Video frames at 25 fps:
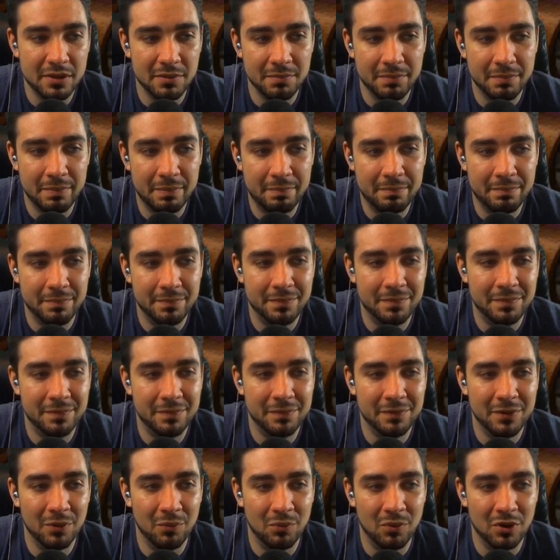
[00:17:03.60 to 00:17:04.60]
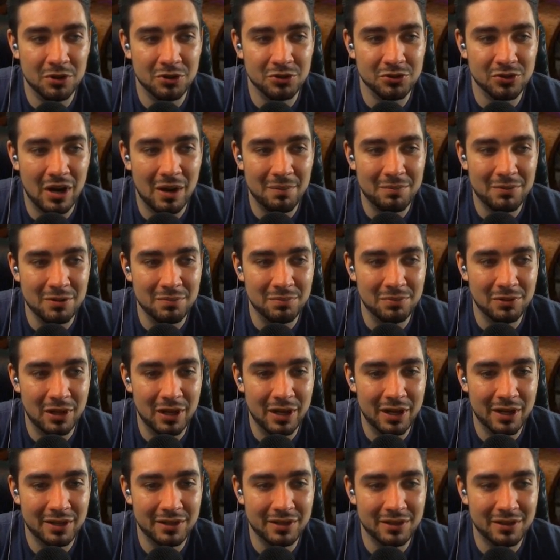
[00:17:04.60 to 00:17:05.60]
the 1-drop you
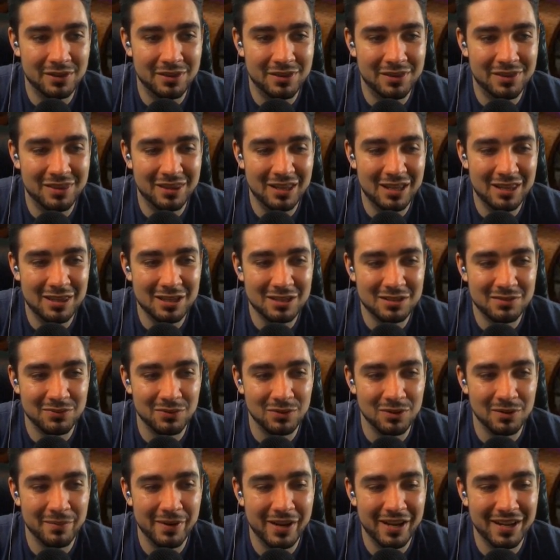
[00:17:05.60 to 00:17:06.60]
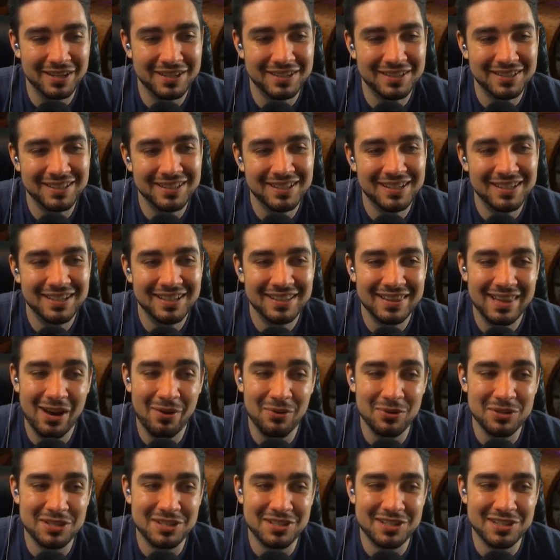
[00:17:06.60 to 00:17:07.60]
play in this format. That
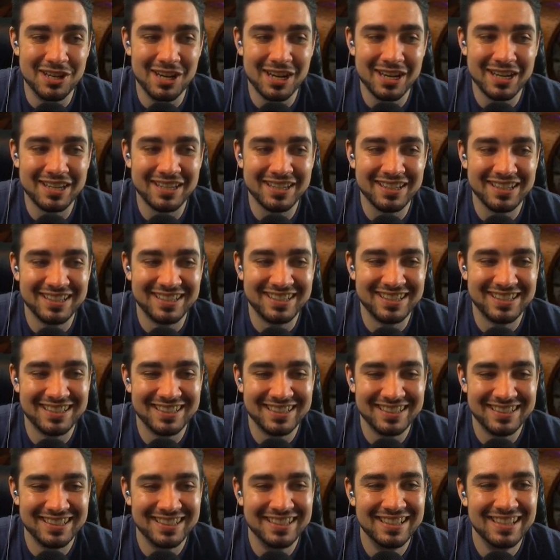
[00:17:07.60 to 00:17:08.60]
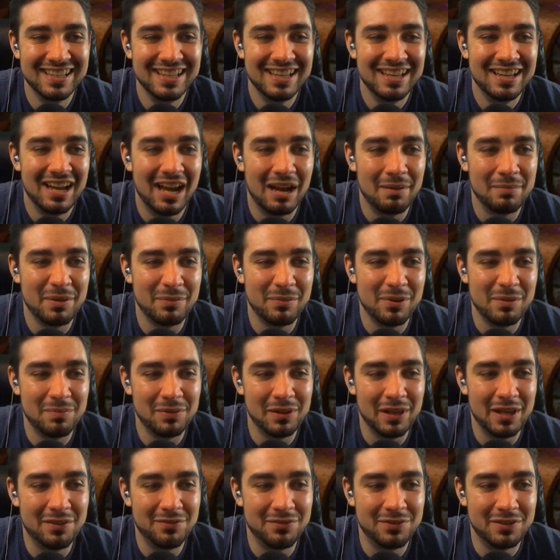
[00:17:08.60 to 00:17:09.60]
would suck. I mean, we
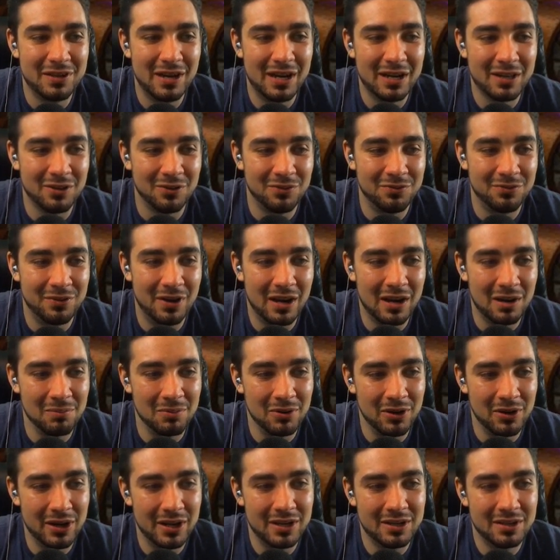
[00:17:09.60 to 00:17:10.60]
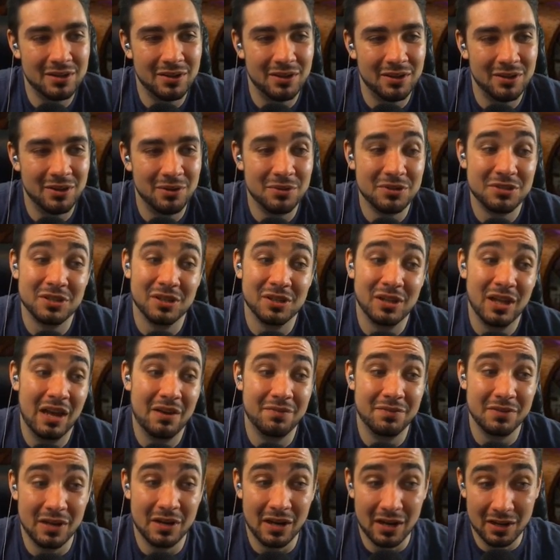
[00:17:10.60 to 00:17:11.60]
played Fanatical Firebrand, although we still
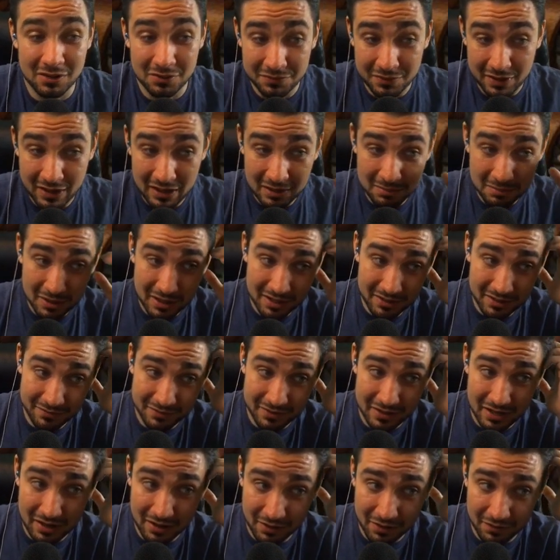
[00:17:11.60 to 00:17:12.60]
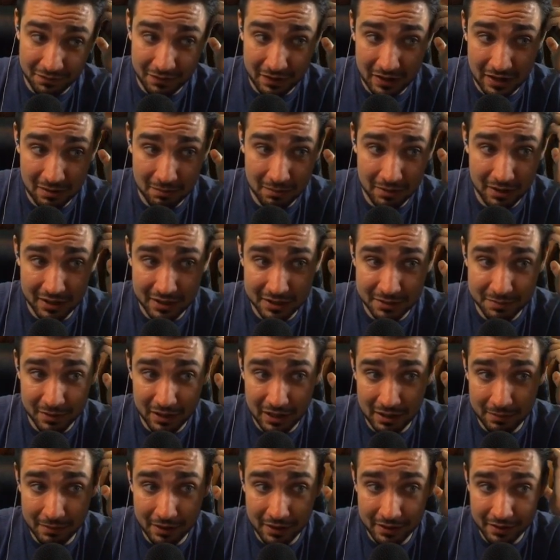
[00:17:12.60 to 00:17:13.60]
have Fanatical Firebrand, and Fanatical Firebrand is
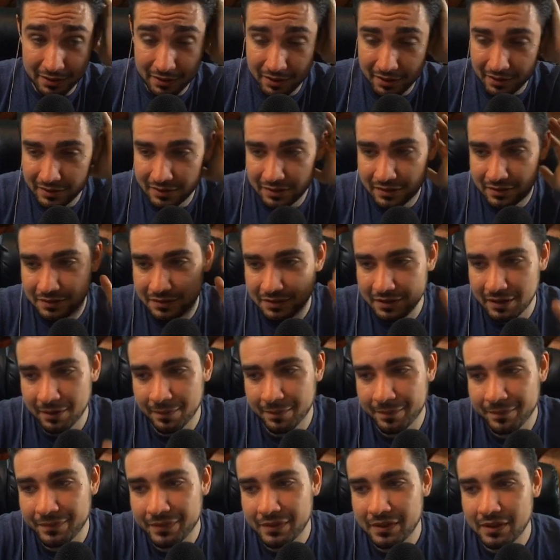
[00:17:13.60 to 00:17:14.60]
probably better than this. So,